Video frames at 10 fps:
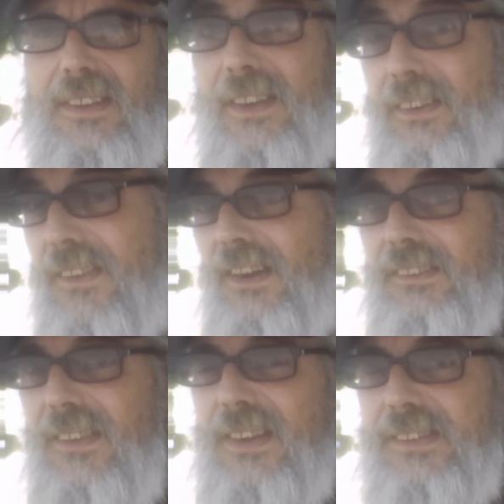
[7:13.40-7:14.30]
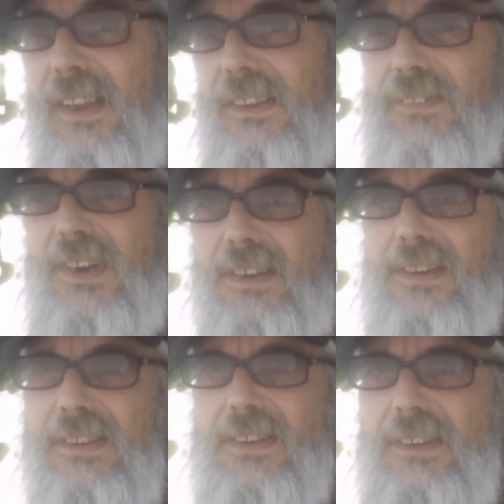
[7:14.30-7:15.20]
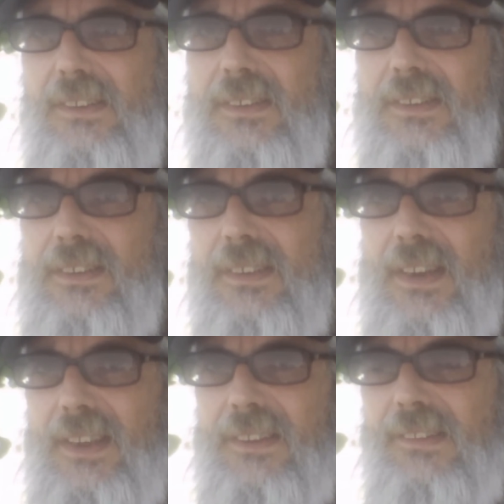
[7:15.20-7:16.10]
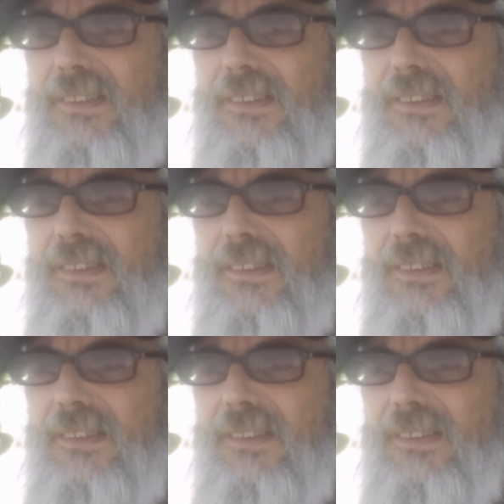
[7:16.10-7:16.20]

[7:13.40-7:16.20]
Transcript: They don't like salt water. Okay.